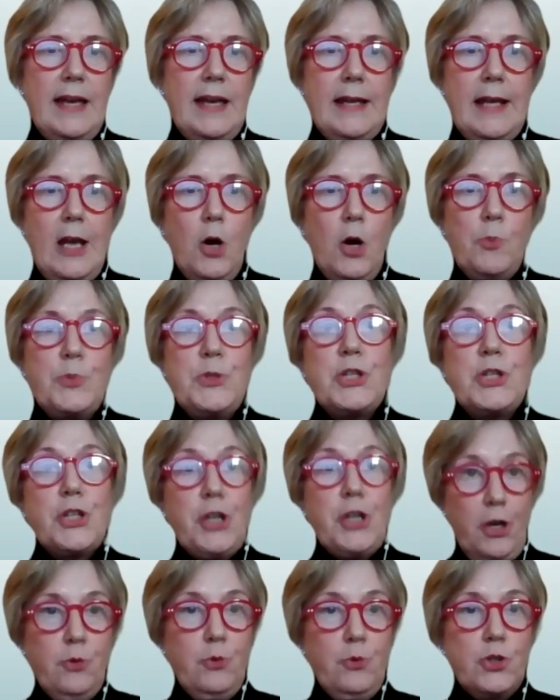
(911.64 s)
help to
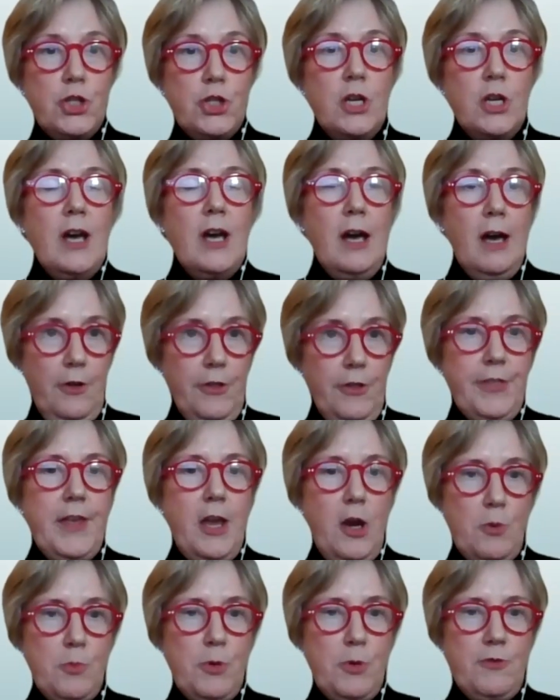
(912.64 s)
coach
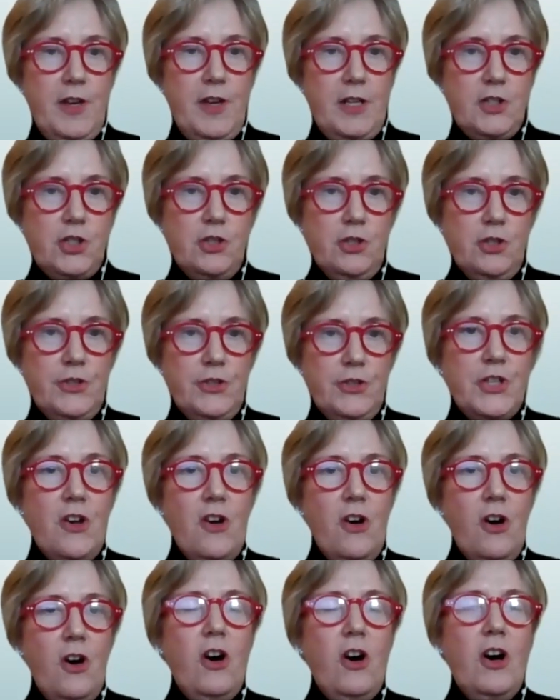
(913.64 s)
healthcare professionals
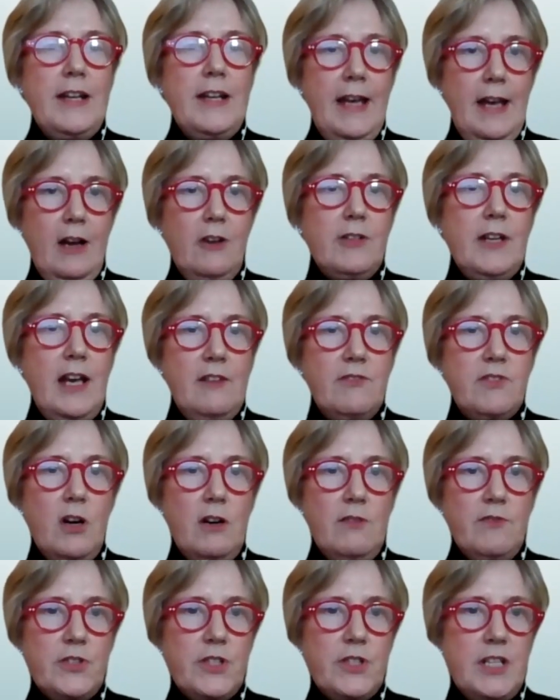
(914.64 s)
on how to have
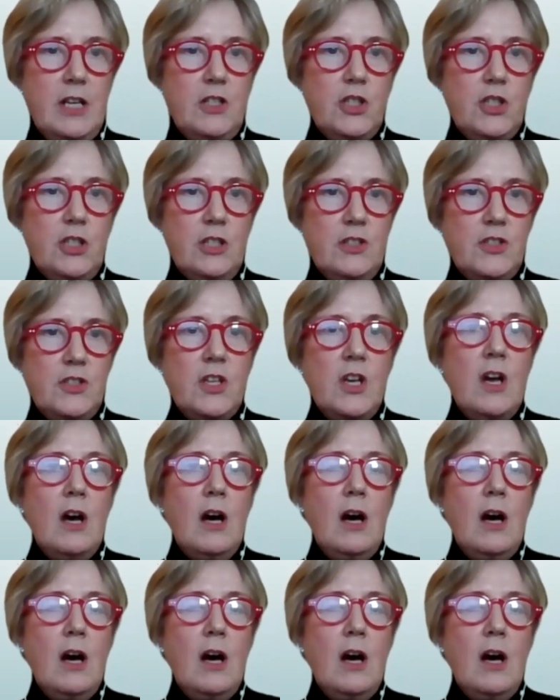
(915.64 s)
conversations